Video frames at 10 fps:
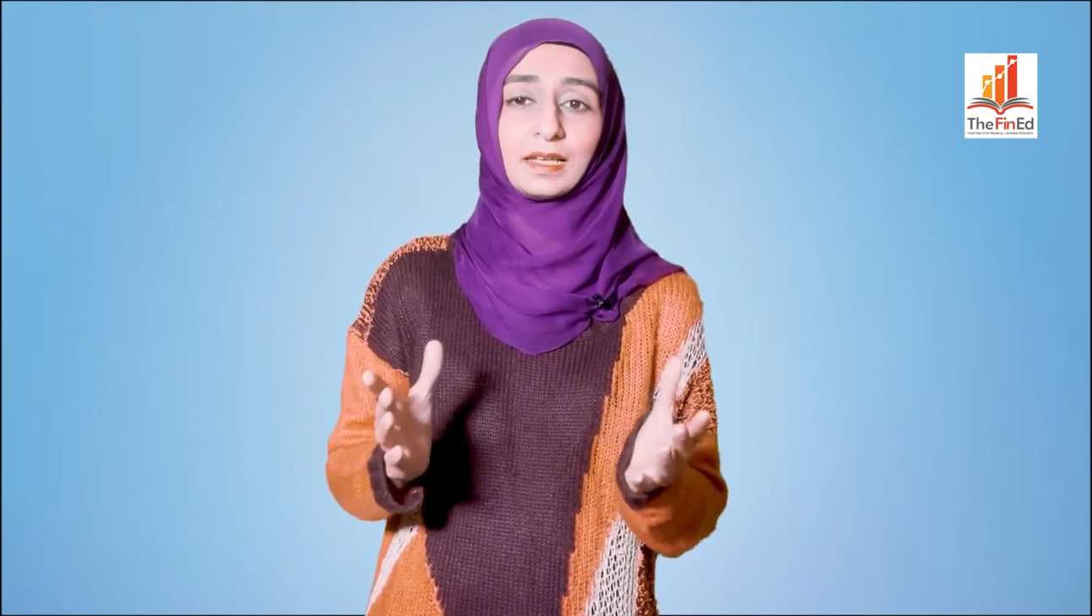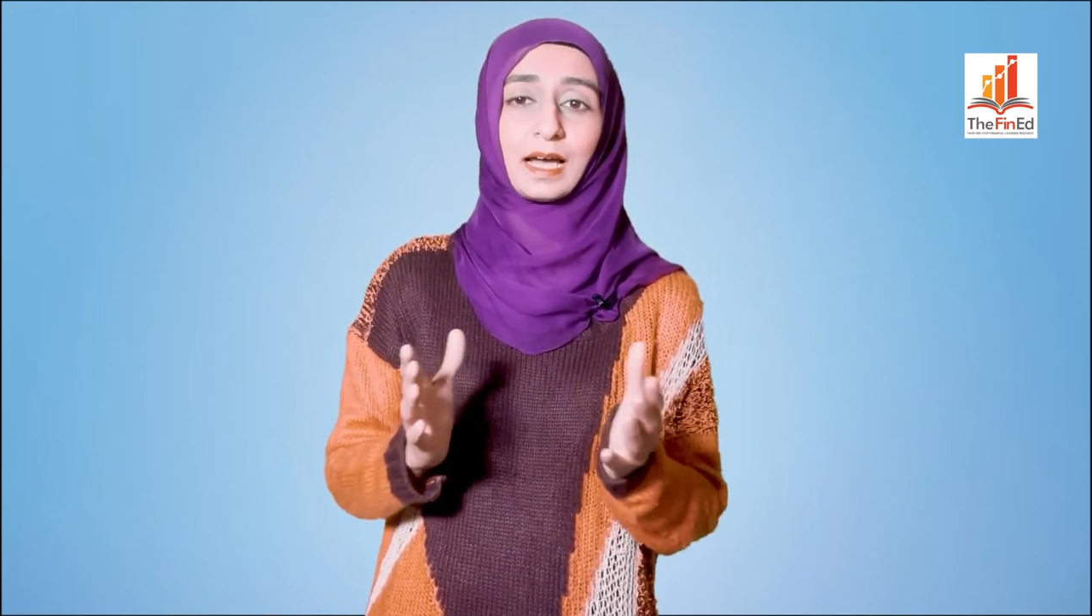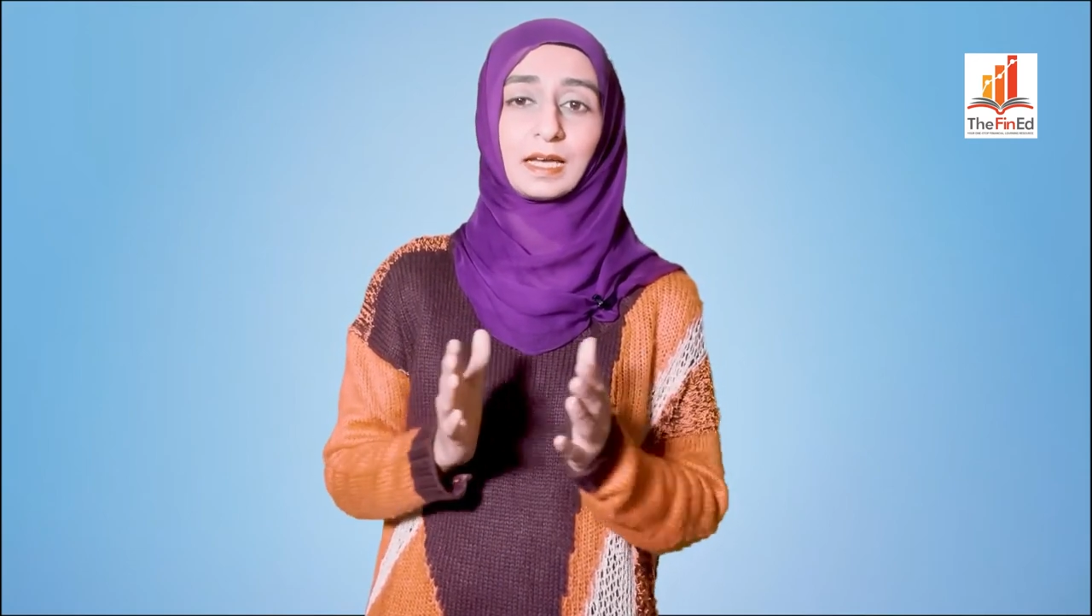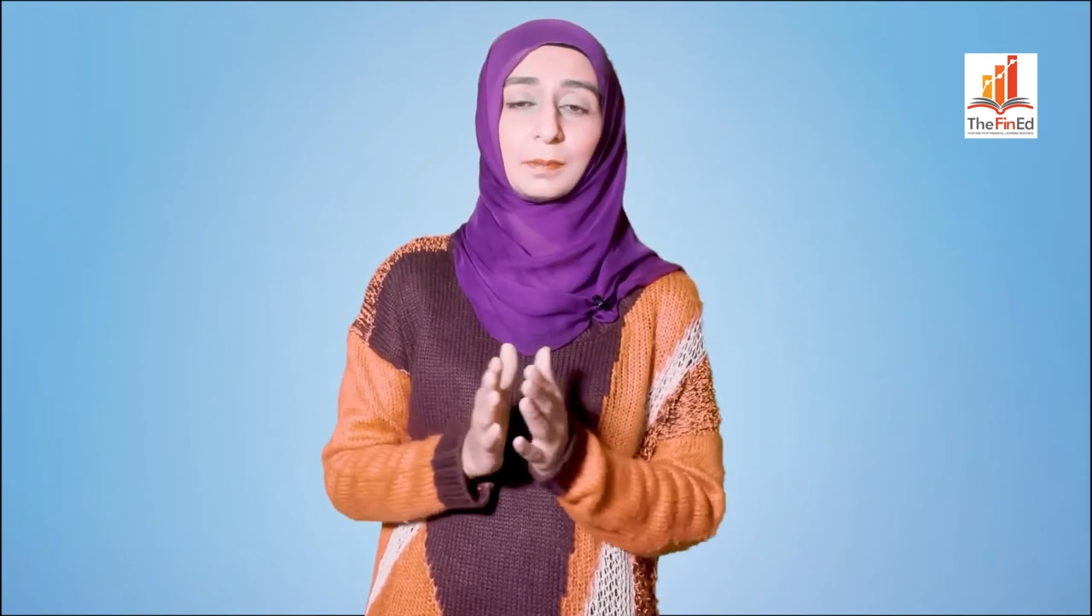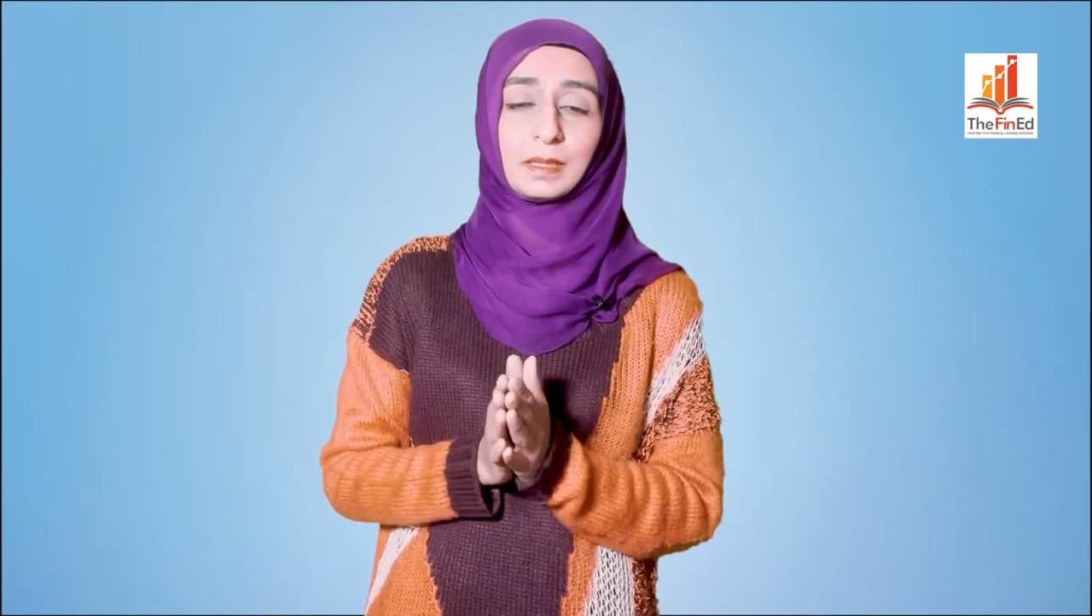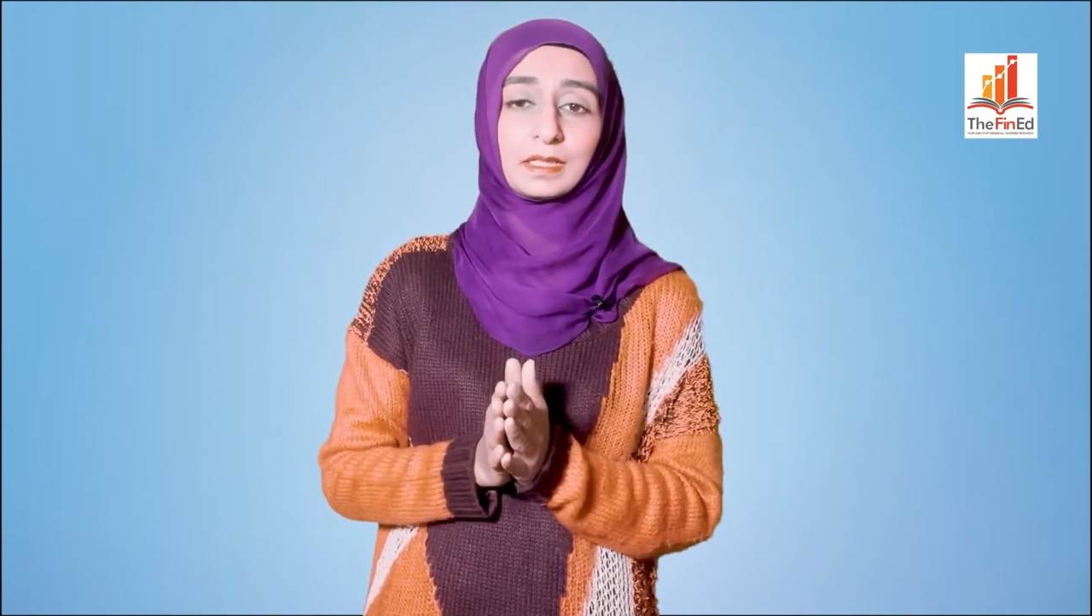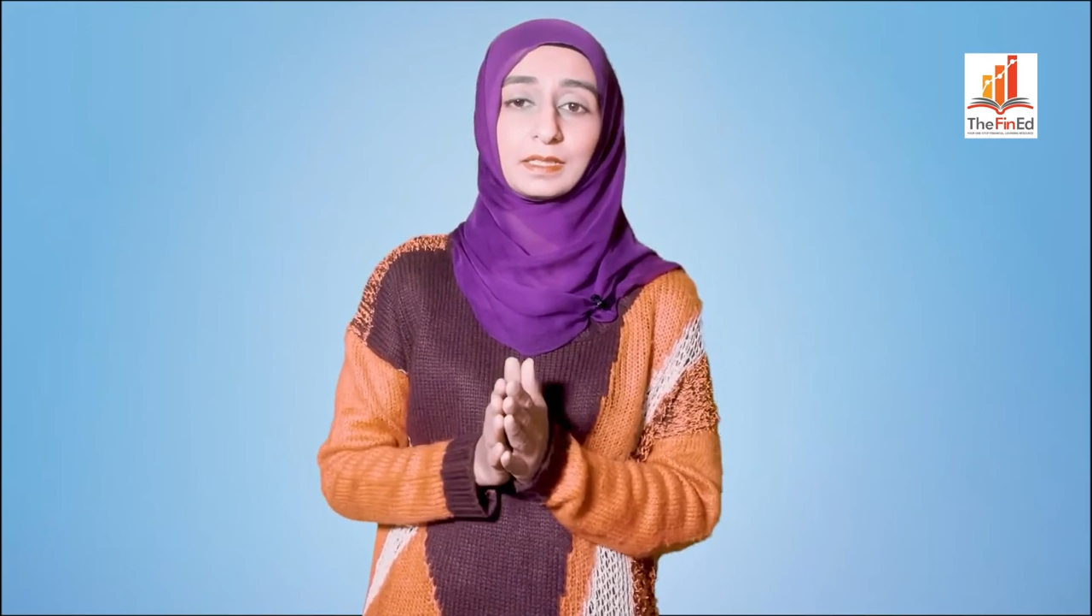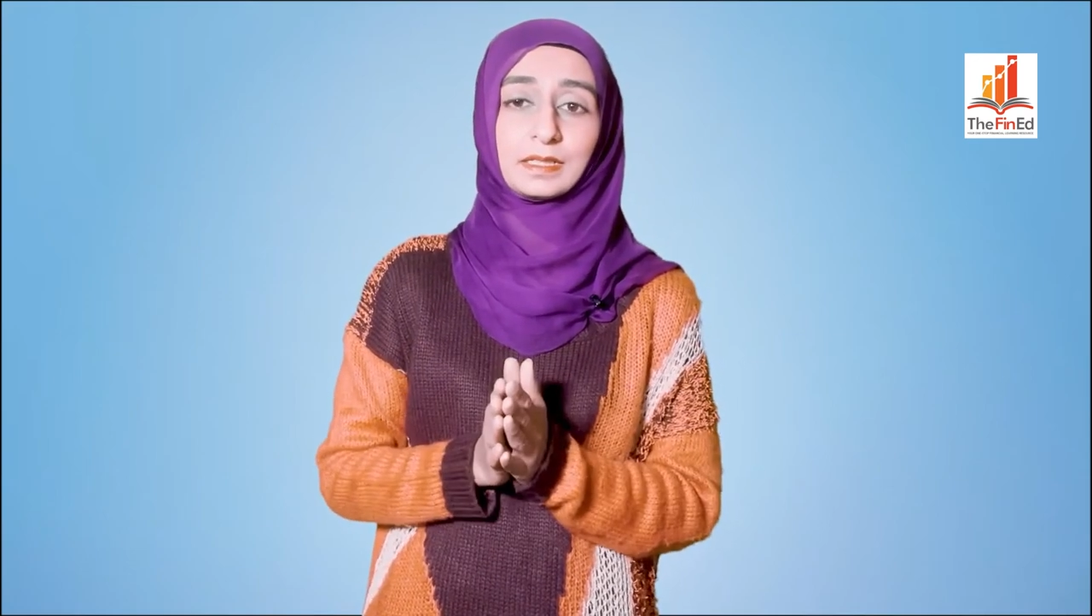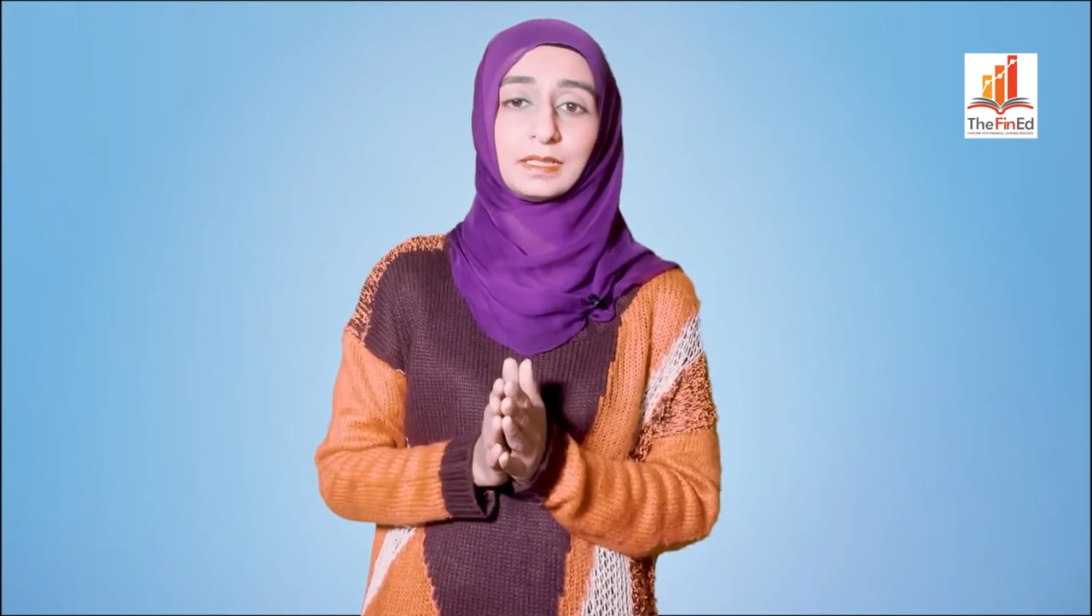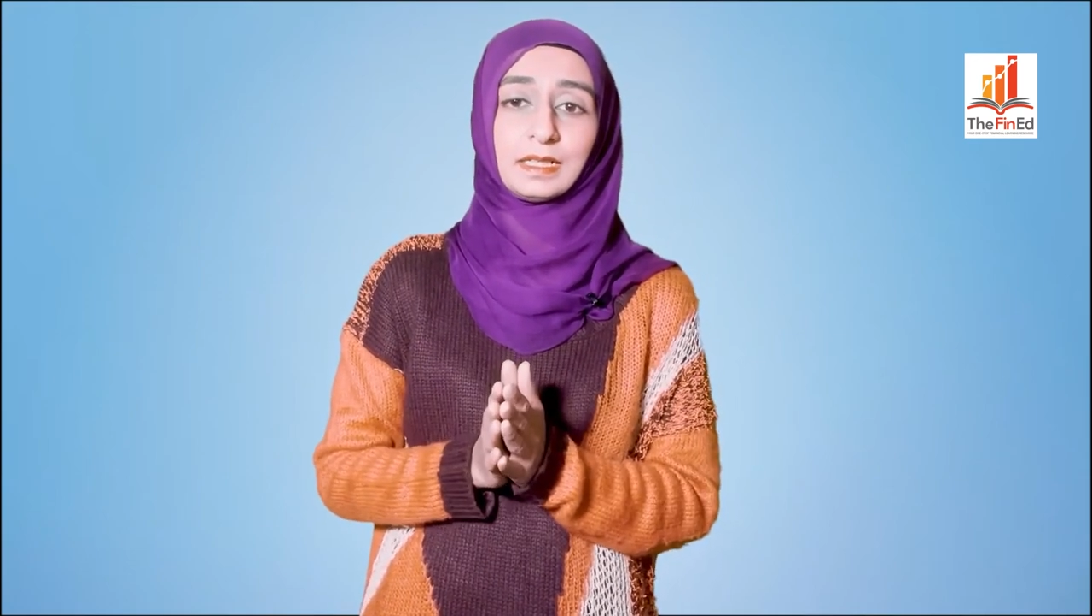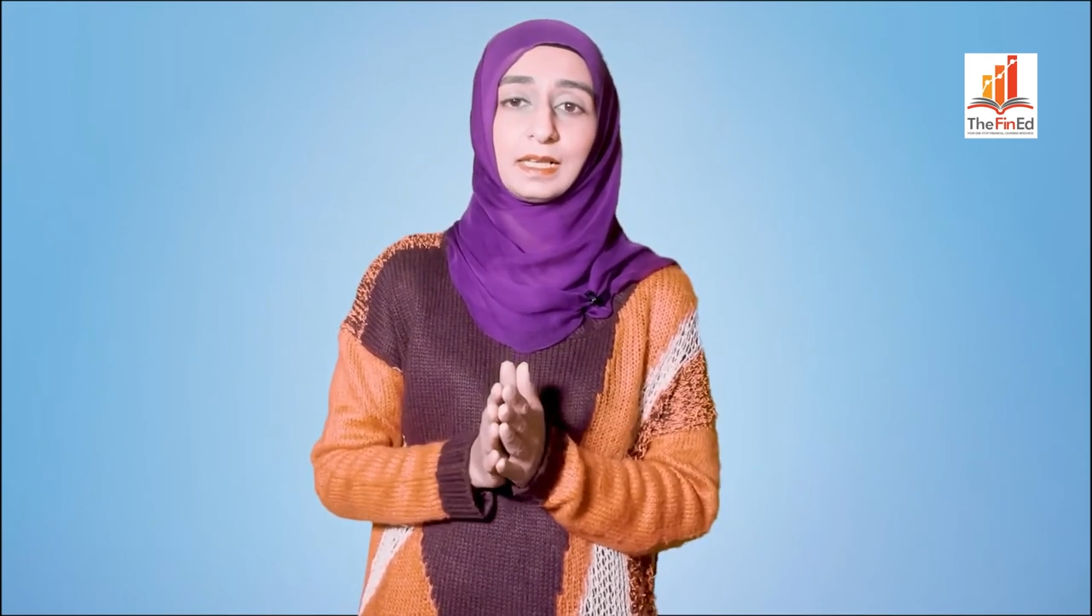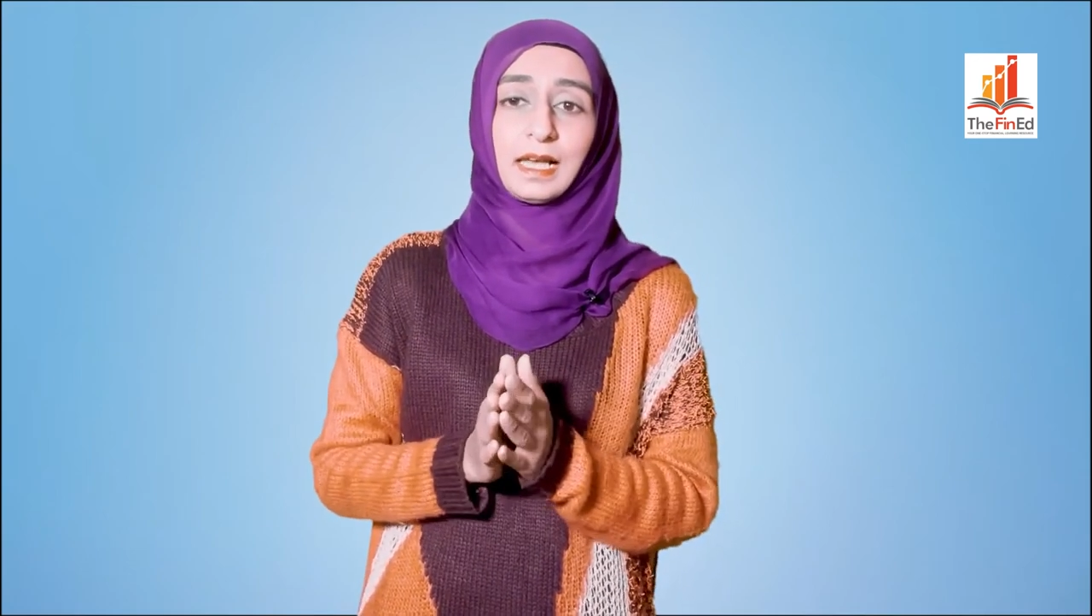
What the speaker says: liability?